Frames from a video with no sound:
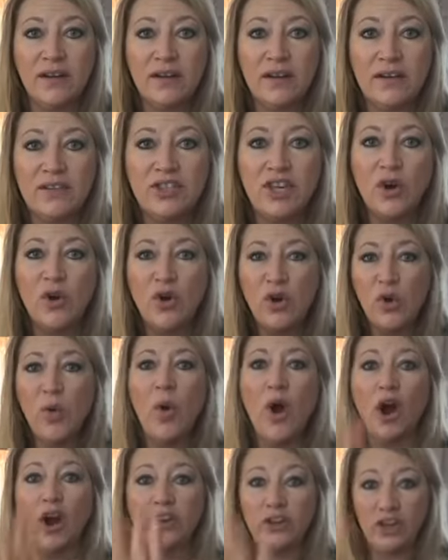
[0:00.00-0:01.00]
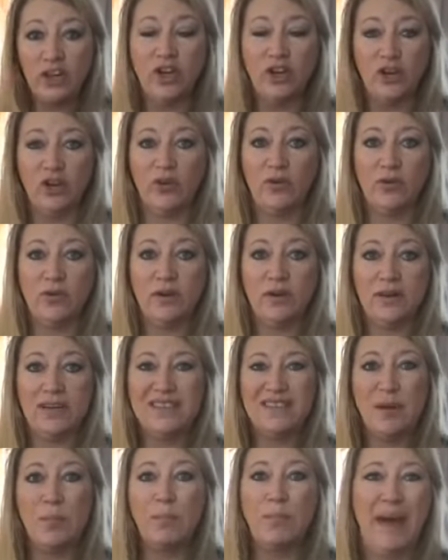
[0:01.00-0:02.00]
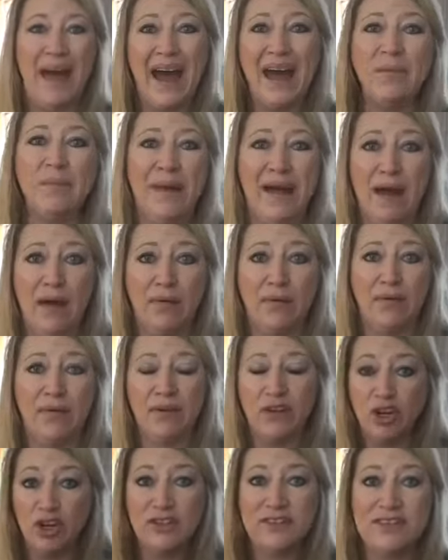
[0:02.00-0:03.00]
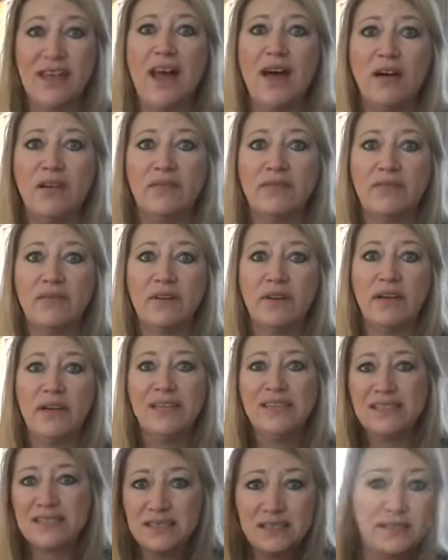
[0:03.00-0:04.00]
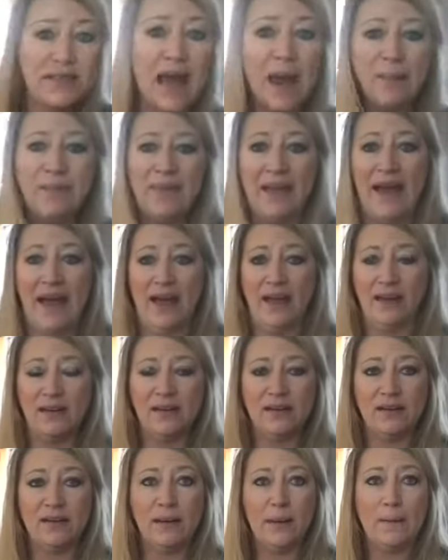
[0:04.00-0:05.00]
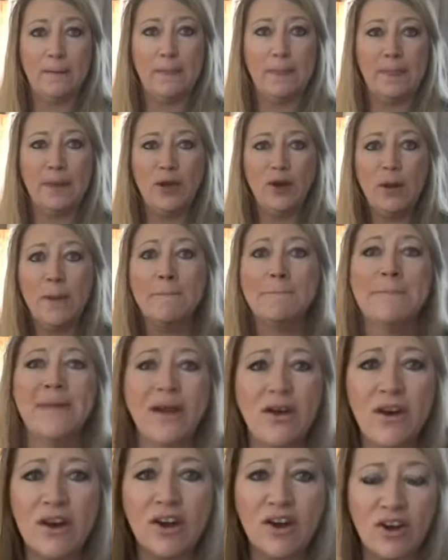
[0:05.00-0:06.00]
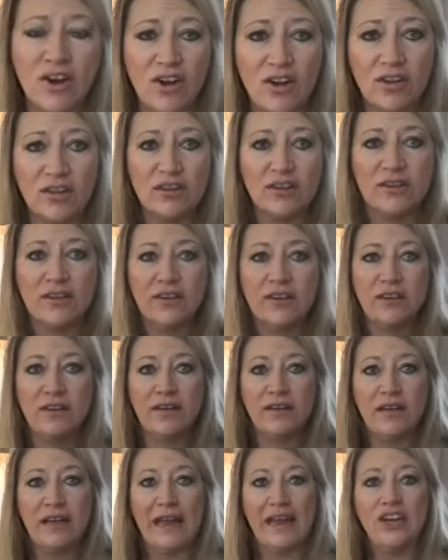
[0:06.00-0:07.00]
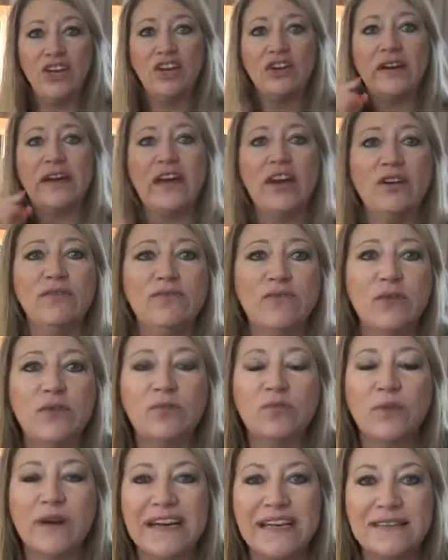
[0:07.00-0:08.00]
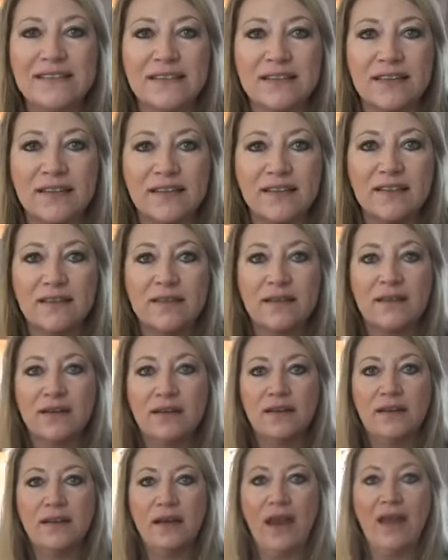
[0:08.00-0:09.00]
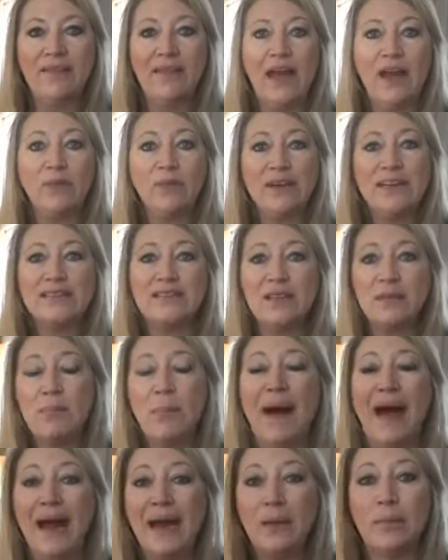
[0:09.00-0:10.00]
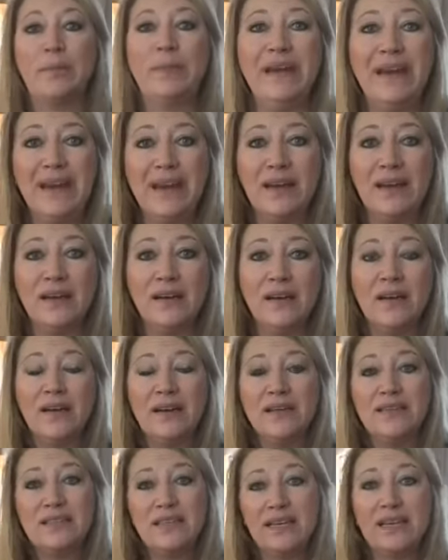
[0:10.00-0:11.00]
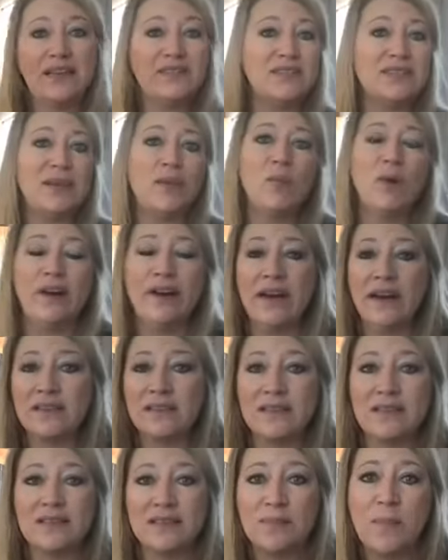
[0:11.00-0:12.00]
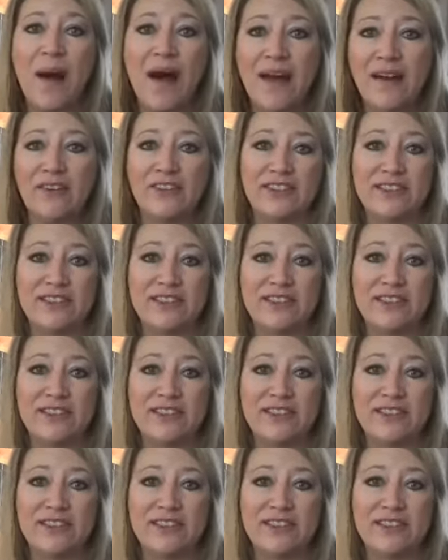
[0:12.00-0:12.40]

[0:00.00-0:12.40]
So who are you to badmouth yourself? Stop that. You're a miracle. And you're here for a reason. And that reason might be to give someone else a smile